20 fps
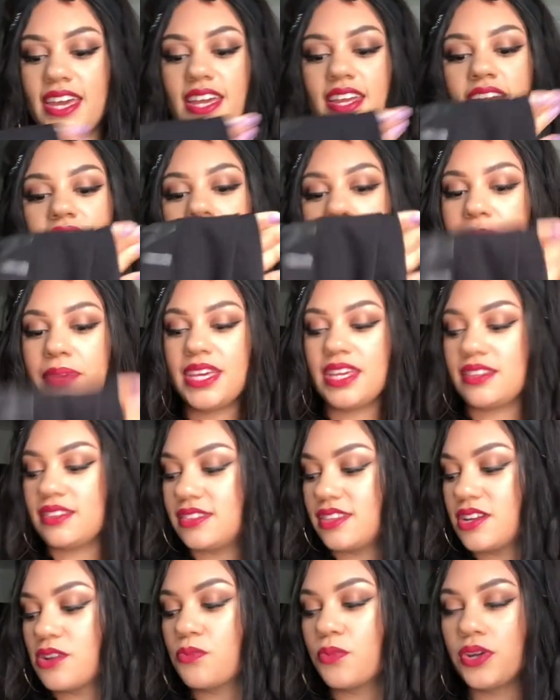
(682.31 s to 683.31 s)
And I mean,
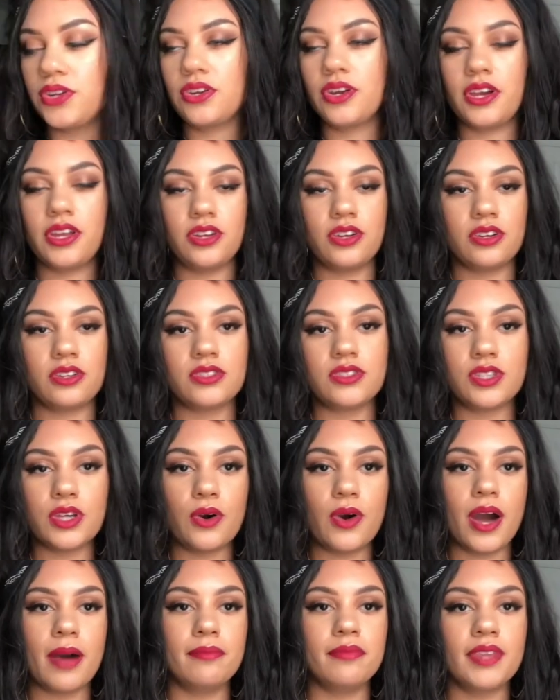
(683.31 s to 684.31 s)
they're Wonder Unders,
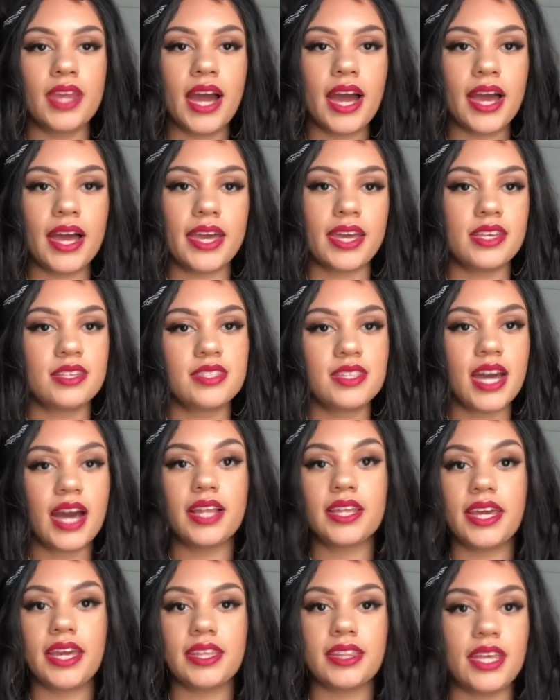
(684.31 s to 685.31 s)
so it's
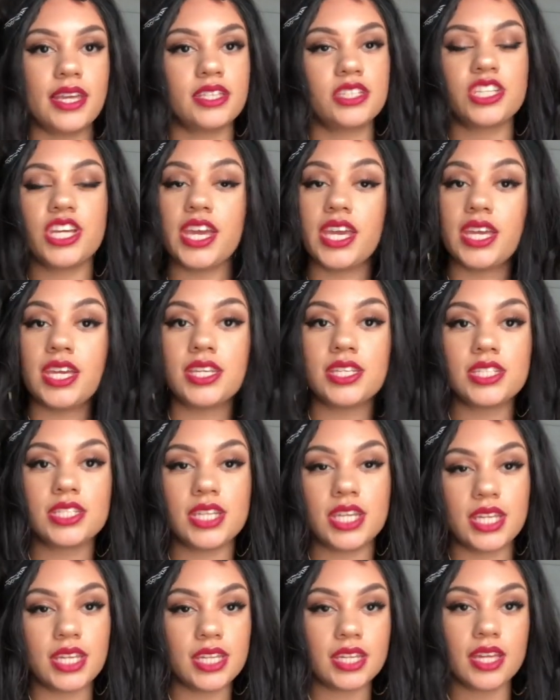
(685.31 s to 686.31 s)
not like they change
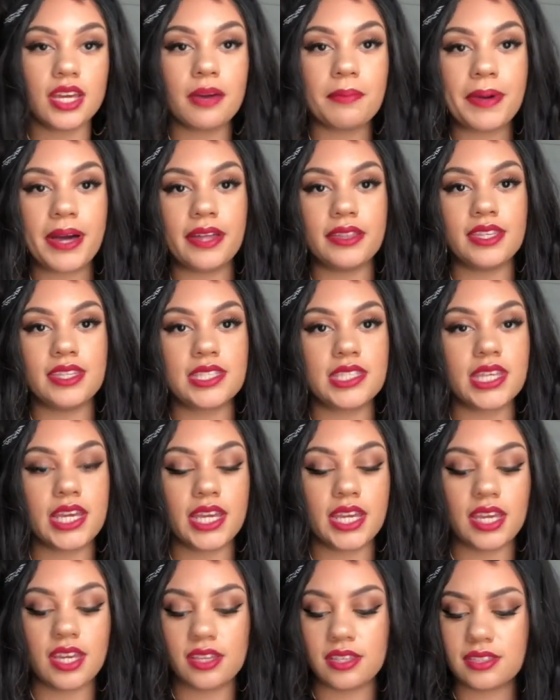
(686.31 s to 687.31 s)
anything about these
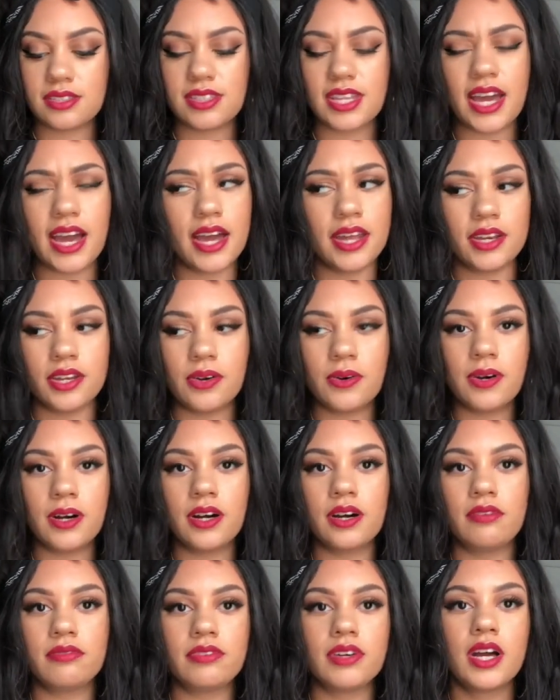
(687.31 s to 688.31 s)
leggings that I know
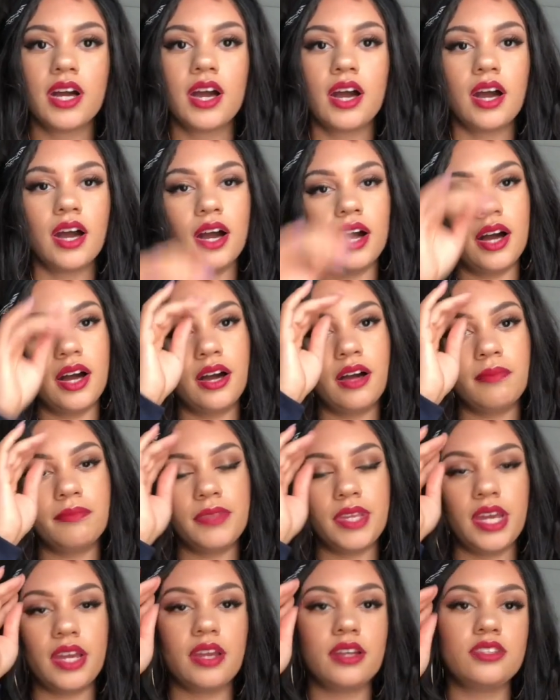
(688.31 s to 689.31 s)

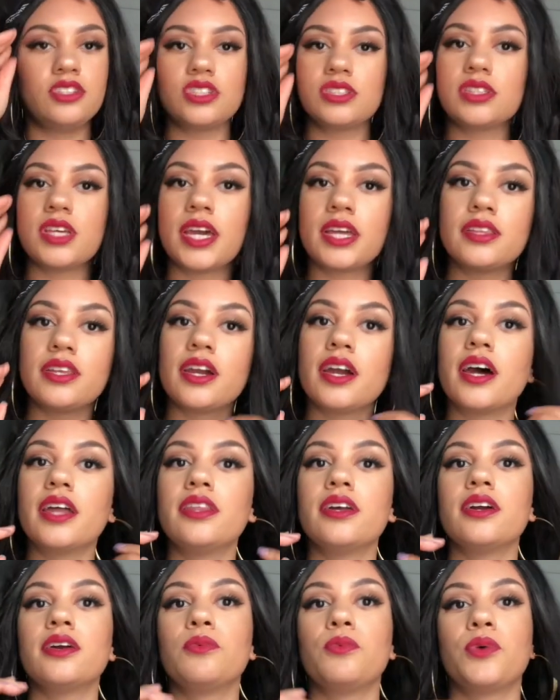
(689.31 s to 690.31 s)
of. They're just like their
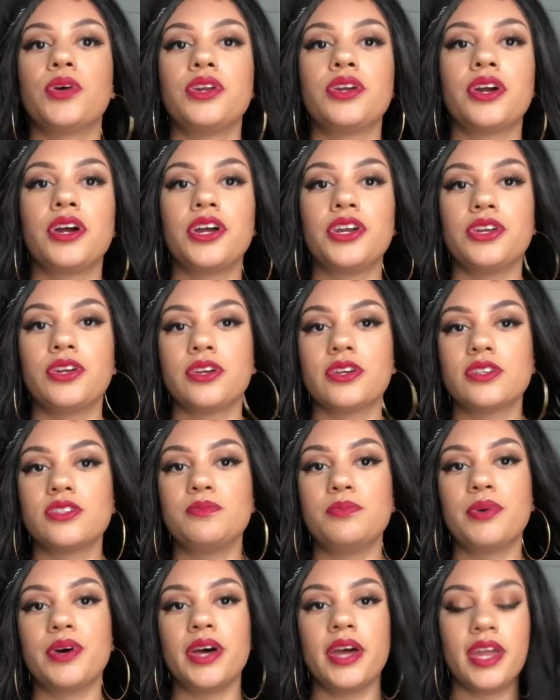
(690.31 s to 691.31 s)
other Wonder Unders,
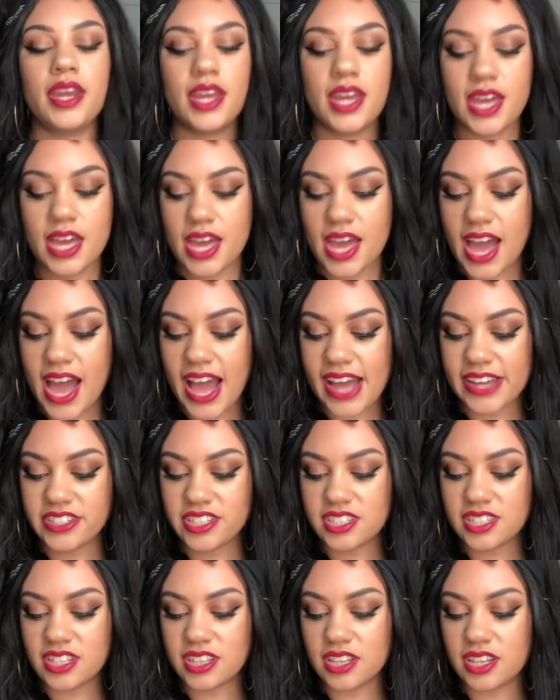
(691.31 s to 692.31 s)
but I
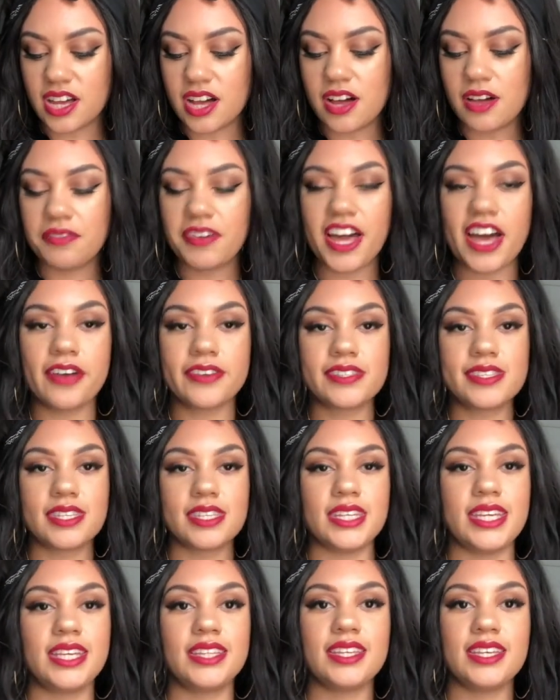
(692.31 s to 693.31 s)
just love how
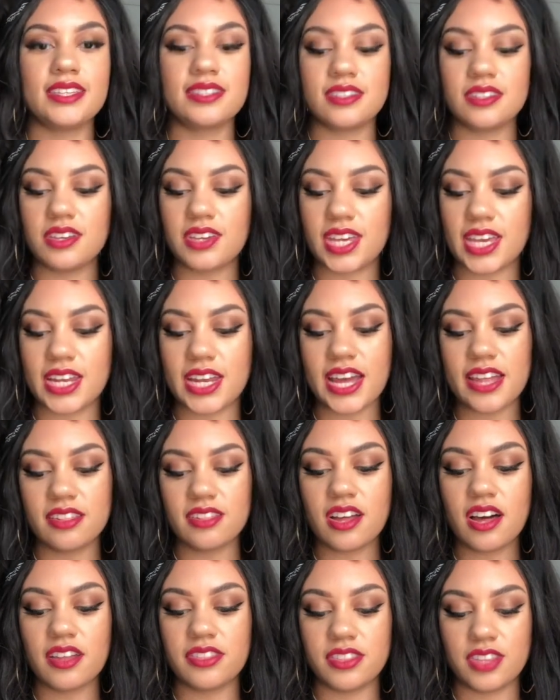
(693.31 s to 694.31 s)
sleek these look. And I
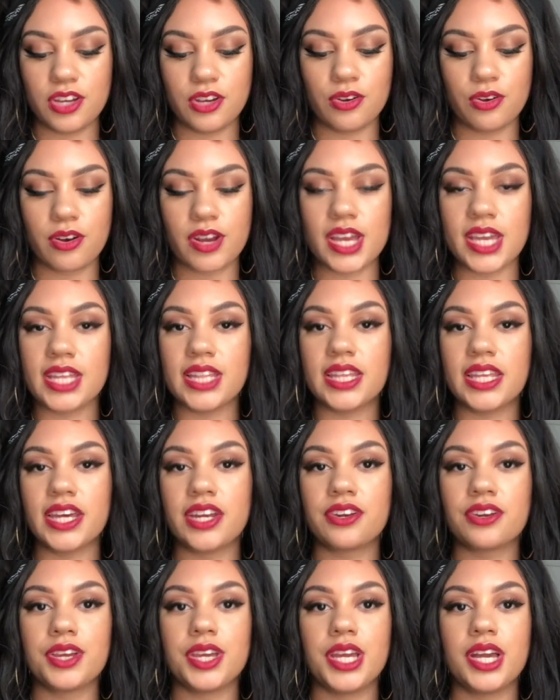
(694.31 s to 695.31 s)
thought the gray
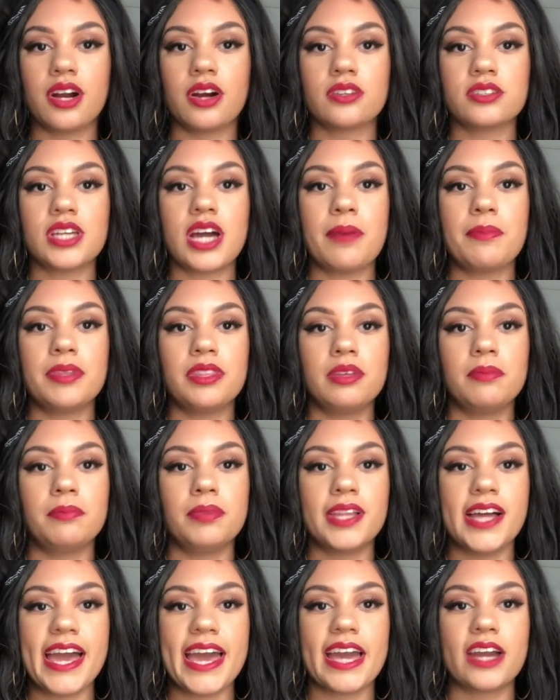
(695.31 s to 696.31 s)
lettering on top of the
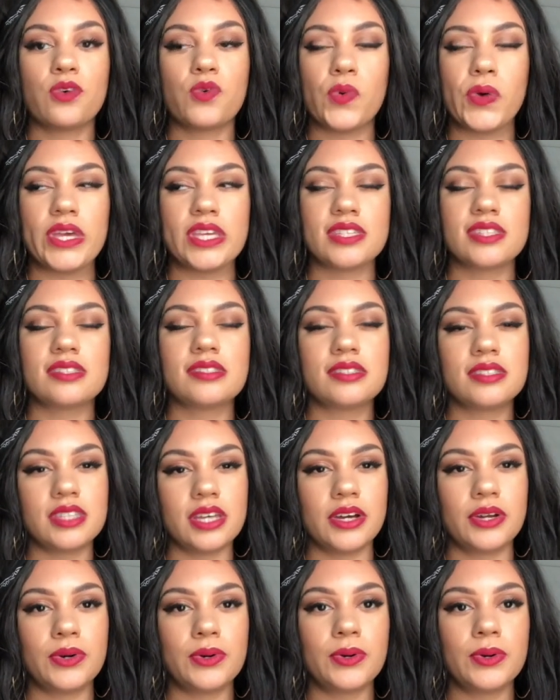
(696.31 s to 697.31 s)
black was
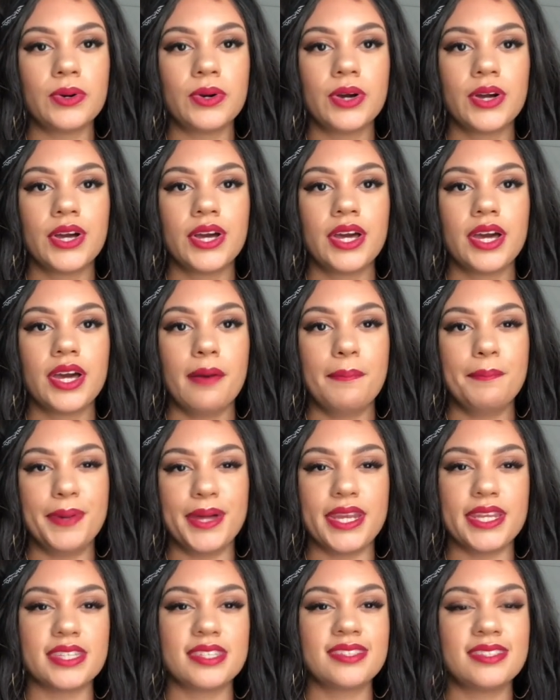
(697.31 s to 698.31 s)
subtle,
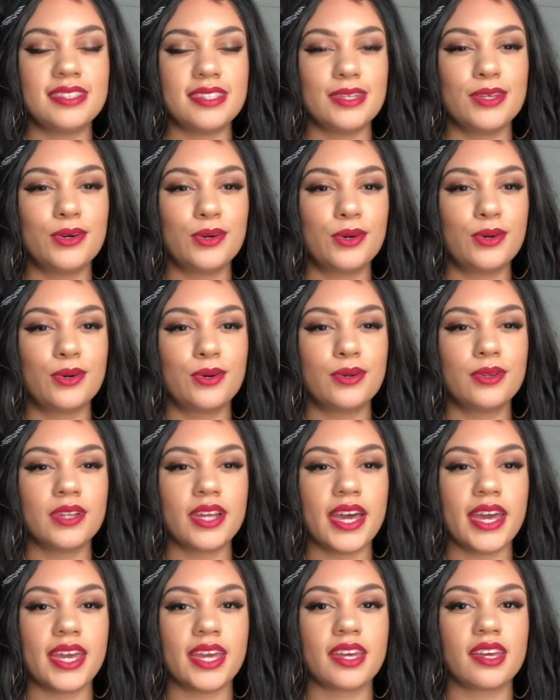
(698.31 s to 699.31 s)
but it's still
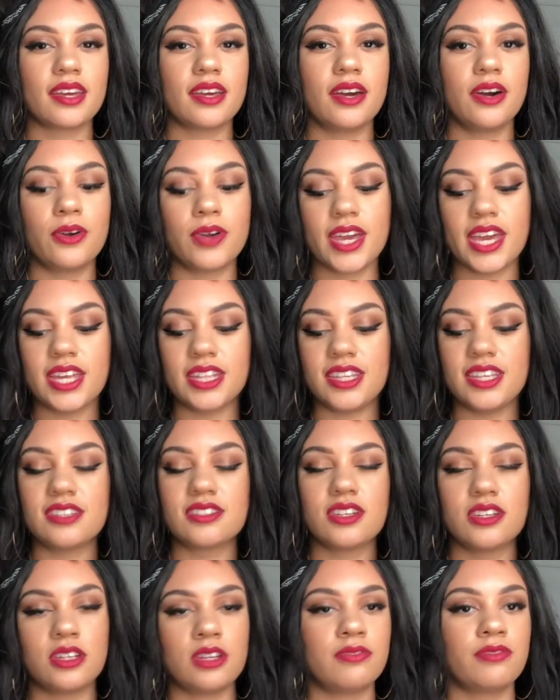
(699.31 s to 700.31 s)
like, okay,
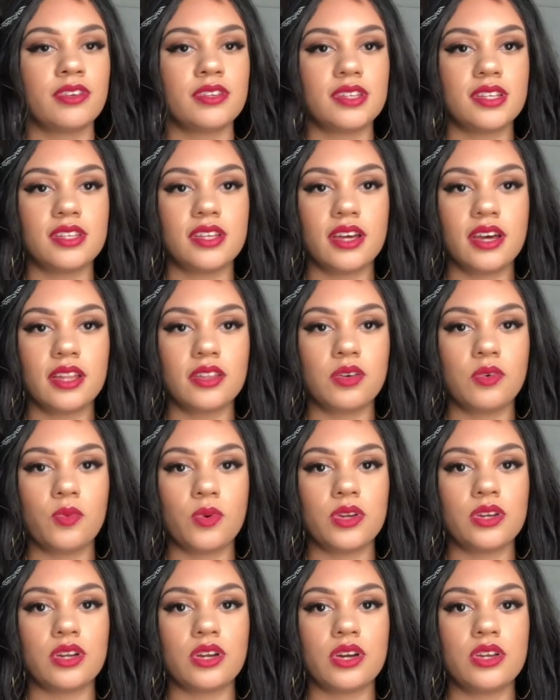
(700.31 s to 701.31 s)
these are different than the other
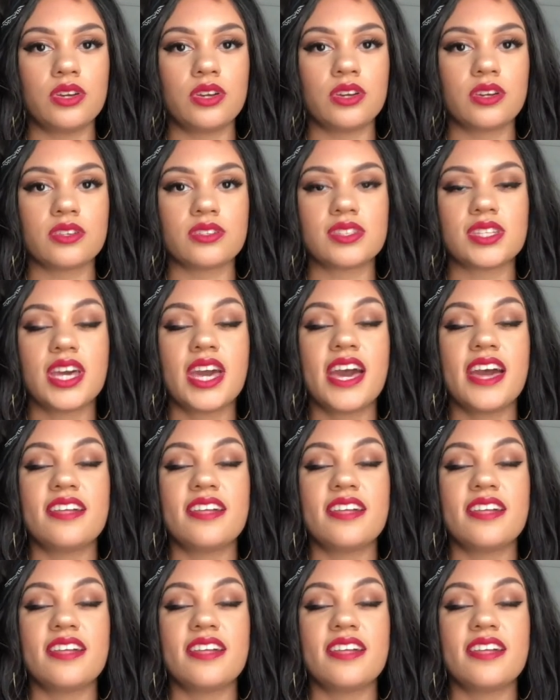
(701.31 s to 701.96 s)
Wonder Unders.